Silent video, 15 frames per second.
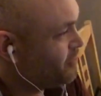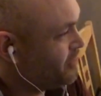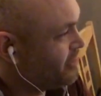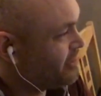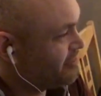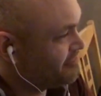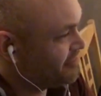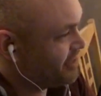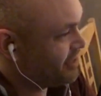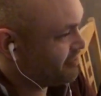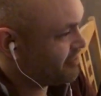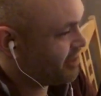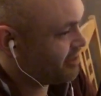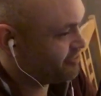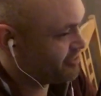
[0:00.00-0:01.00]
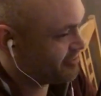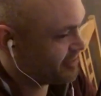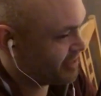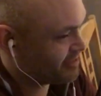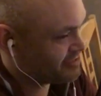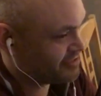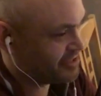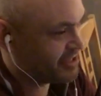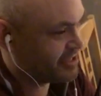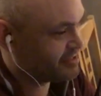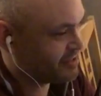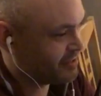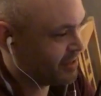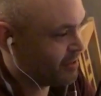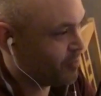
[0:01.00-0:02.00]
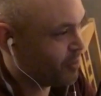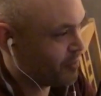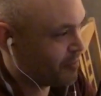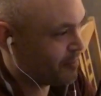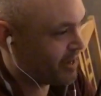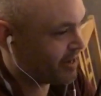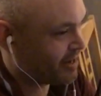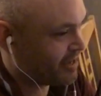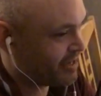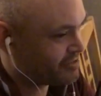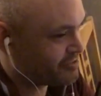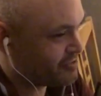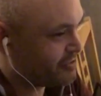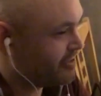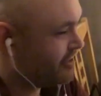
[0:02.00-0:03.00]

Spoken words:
We'll give you another 100,000 years and then we'll be back later on.